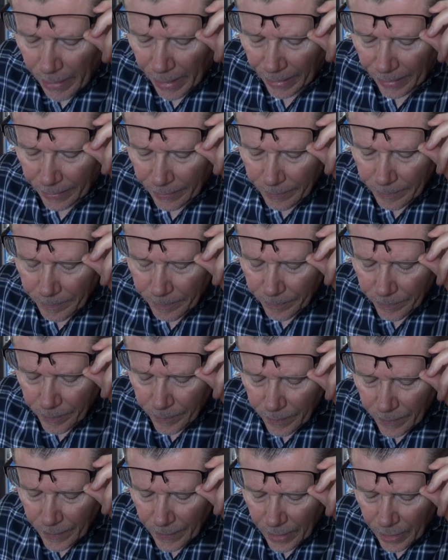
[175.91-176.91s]
But
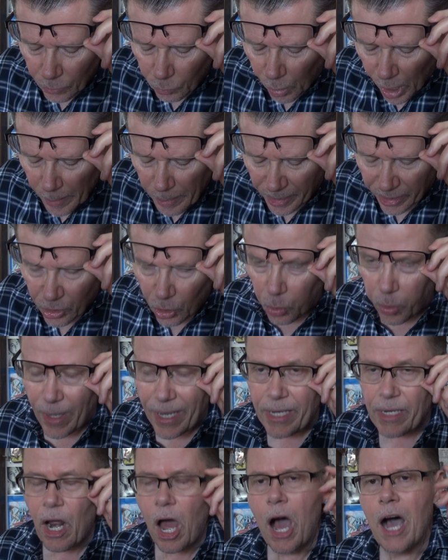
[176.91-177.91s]
Robert
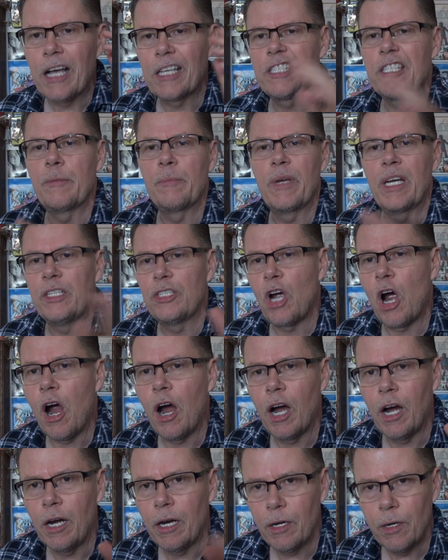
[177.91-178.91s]
Quinn, awesome
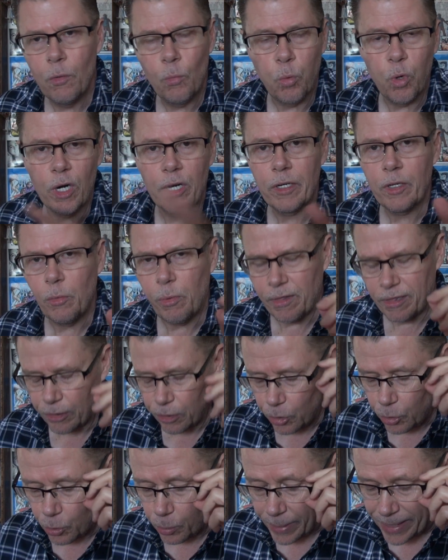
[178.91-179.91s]
guitar work with
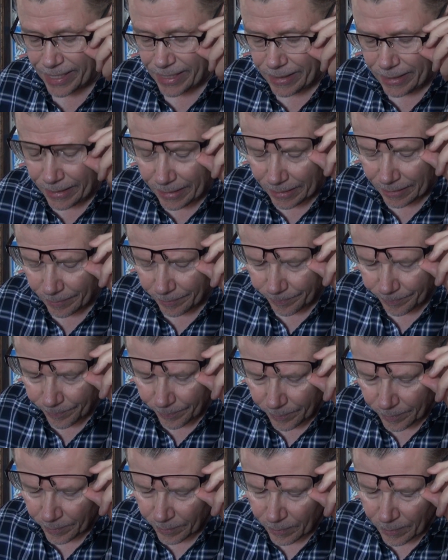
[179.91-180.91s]
Lou Reed,
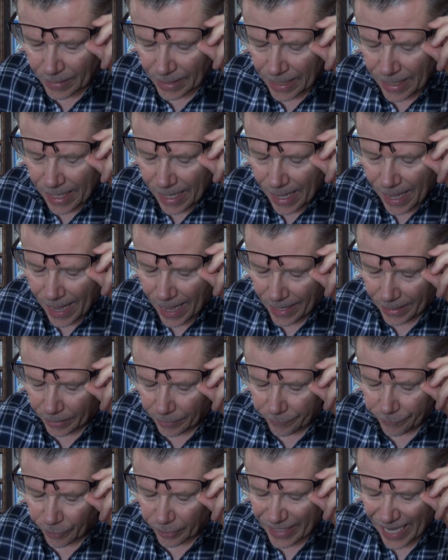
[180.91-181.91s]

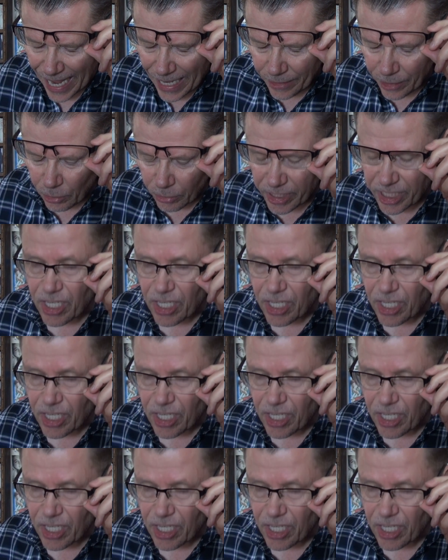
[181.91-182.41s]
and Fernando